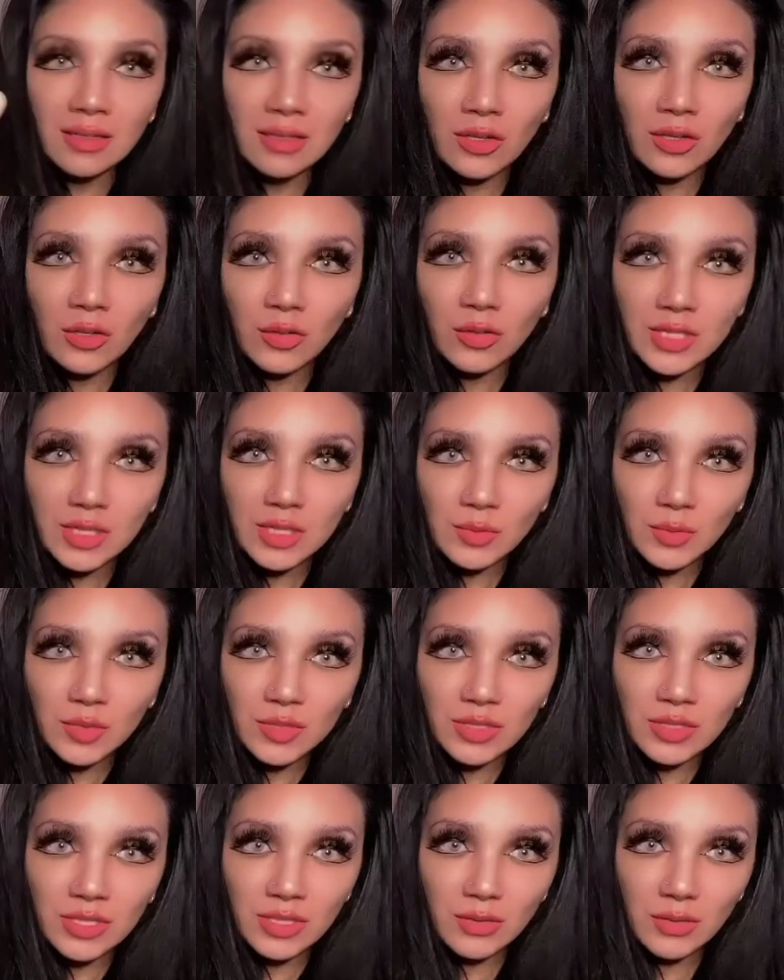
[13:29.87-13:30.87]

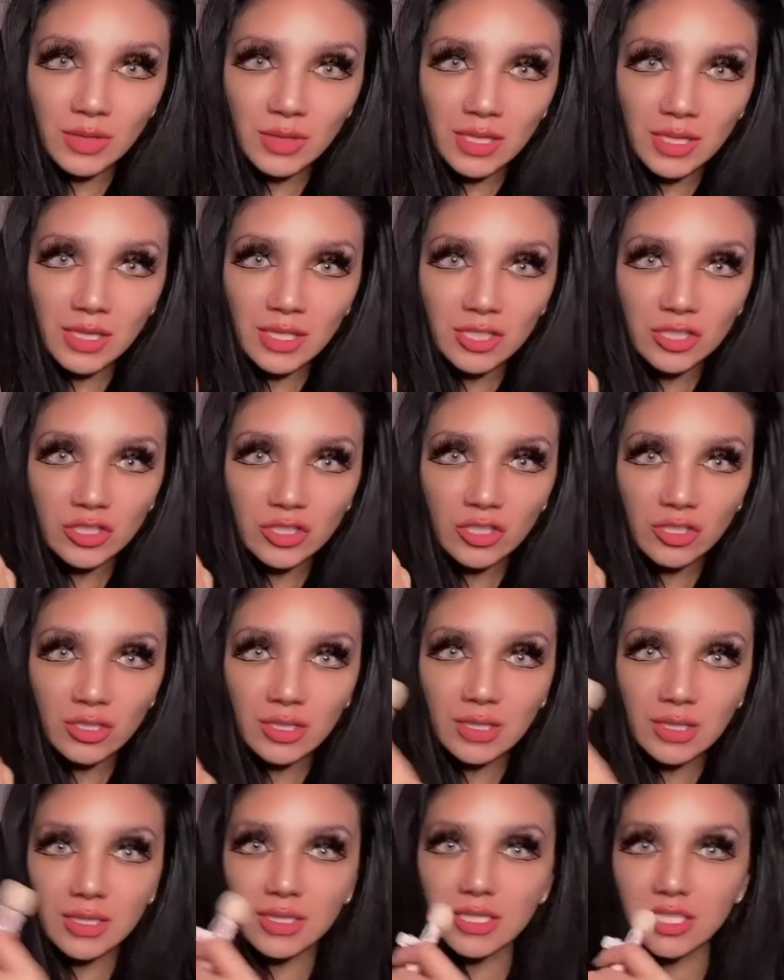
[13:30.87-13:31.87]
corresponding with the
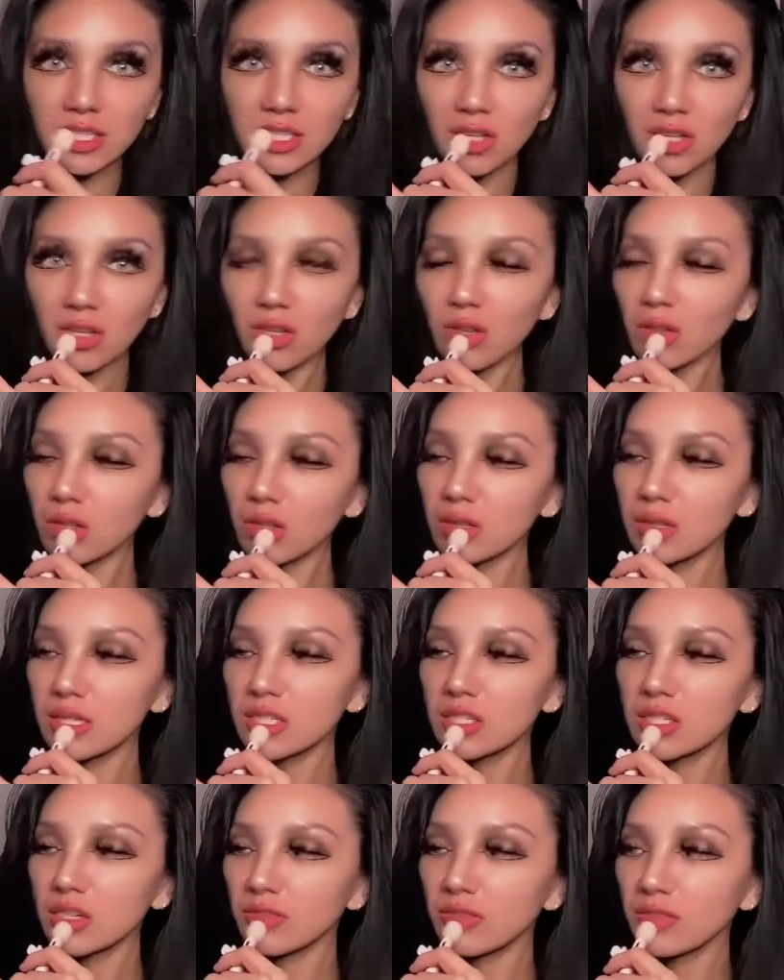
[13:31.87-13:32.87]
chocolate on the
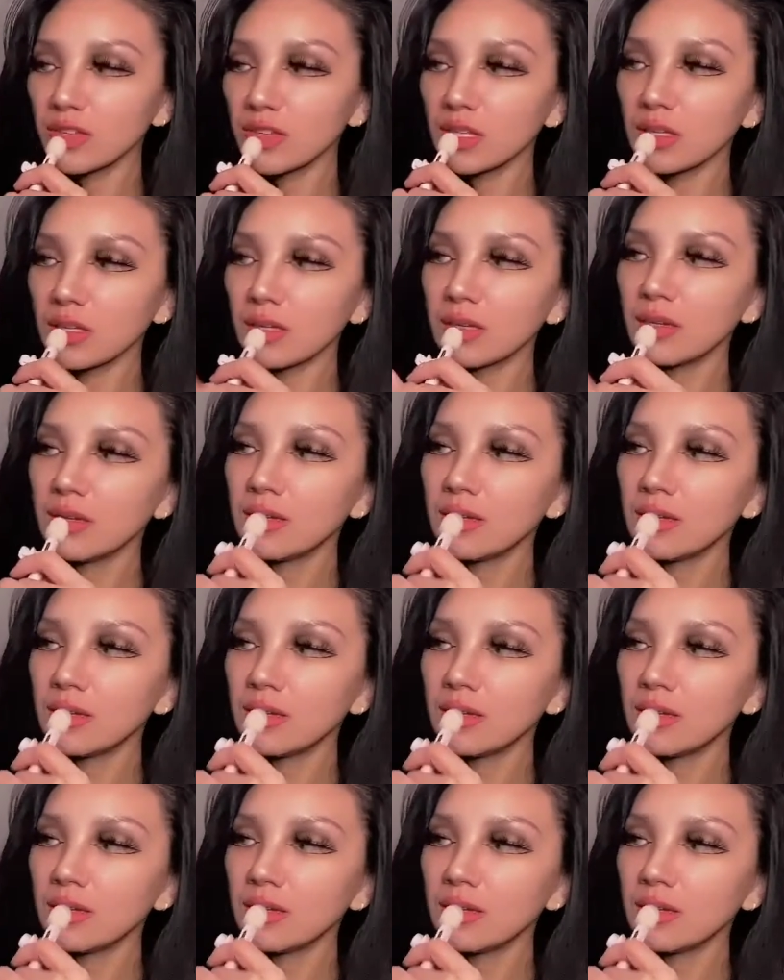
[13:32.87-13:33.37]
toffee.